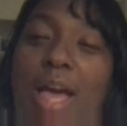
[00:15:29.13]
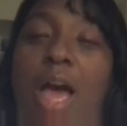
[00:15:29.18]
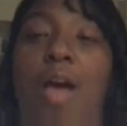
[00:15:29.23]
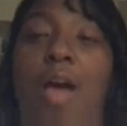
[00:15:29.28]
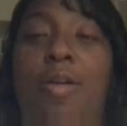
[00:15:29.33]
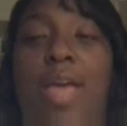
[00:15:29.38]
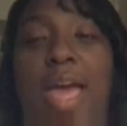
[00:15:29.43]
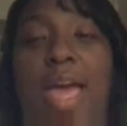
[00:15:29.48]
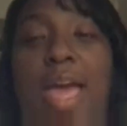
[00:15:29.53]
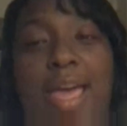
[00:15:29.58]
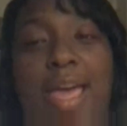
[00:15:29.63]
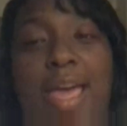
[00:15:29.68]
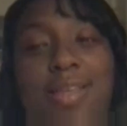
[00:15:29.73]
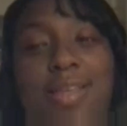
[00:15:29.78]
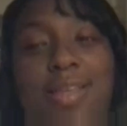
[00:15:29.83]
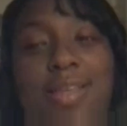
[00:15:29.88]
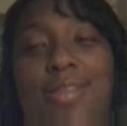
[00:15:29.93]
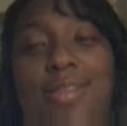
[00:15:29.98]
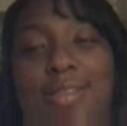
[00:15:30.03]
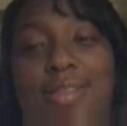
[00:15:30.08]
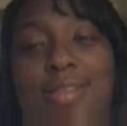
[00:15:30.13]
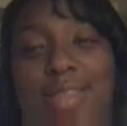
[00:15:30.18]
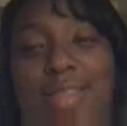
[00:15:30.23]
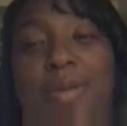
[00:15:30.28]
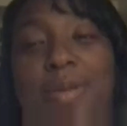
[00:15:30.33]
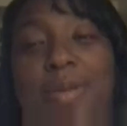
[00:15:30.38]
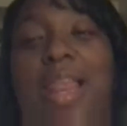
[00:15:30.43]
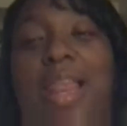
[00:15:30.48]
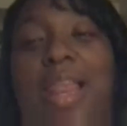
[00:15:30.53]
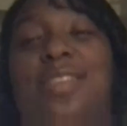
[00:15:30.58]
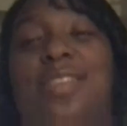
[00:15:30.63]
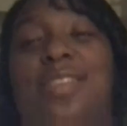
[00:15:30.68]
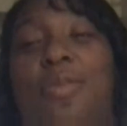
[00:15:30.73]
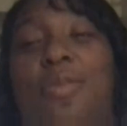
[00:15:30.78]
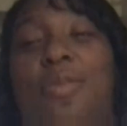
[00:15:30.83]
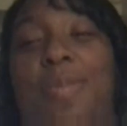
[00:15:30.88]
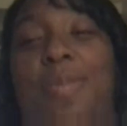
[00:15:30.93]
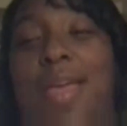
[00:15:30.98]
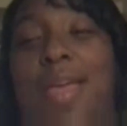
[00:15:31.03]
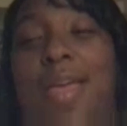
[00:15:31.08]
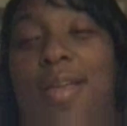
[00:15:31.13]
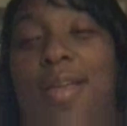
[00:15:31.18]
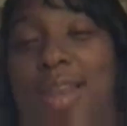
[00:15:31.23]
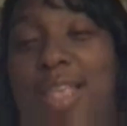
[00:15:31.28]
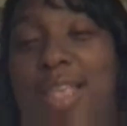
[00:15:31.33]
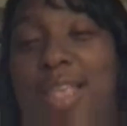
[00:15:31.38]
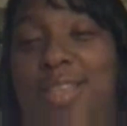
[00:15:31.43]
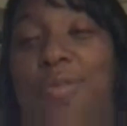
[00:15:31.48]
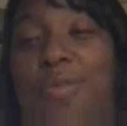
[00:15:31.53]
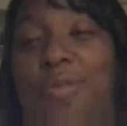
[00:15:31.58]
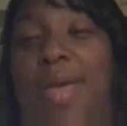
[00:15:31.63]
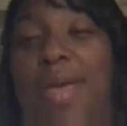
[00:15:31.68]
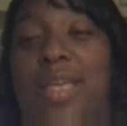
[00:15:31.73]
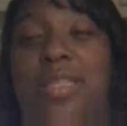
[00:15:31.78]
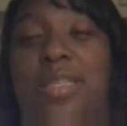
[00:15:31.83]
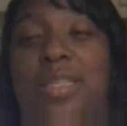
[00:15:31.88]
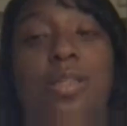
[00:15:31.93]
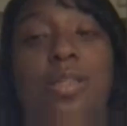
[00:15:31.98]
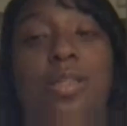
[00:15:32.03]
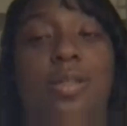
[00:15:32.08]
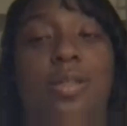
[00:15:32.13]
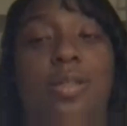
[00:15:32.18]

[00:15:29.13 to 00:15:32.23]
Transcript: Okay, that'll be less of a mess.